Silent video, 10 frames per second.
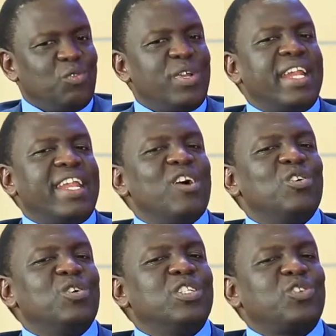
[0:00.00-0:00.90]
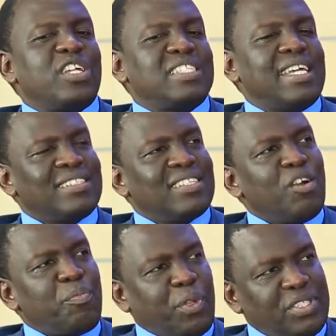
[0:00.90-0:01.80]
We are now going to adjust
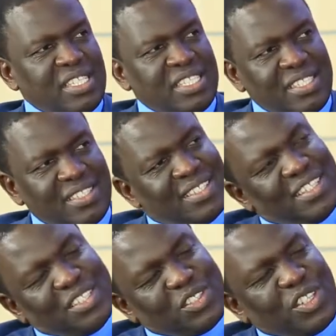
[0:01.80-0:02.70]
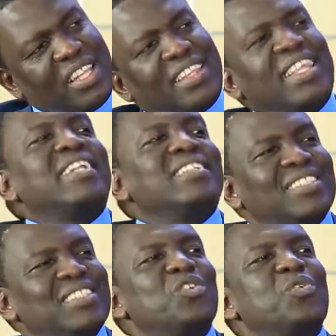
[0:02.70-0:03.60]
our processes so that then
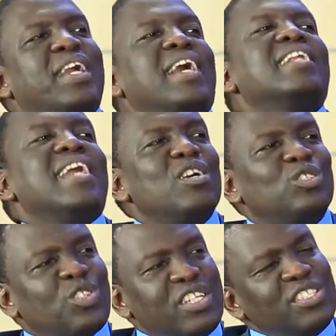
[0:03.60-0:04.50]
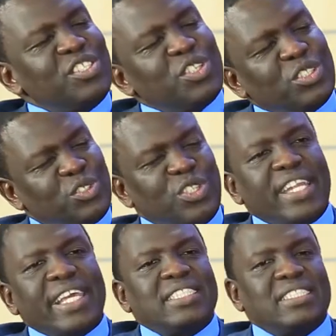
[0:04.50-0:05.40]
we can now transition to
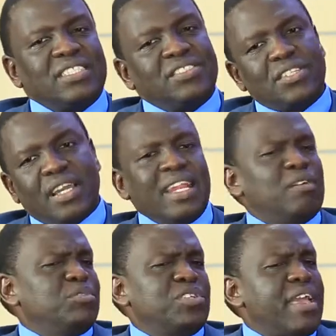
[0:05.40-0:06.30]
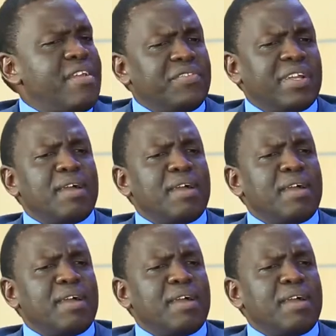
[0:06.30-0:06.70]
the next stage. And I'm sure every